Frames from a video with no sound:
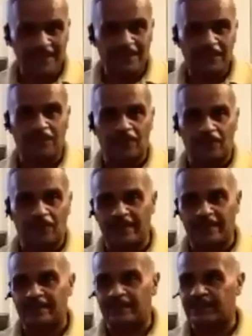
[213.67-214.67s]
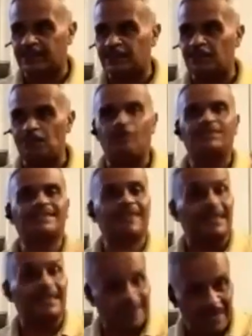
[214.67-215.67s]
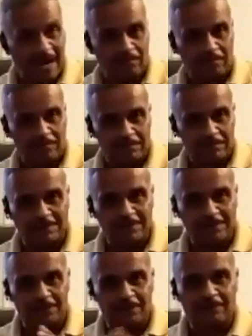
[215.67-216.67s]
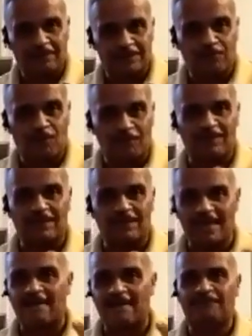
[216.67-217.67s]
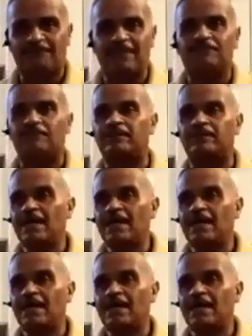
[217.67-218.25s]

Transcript: You know, it's more salseado. You know, it's more of a Latin flavor.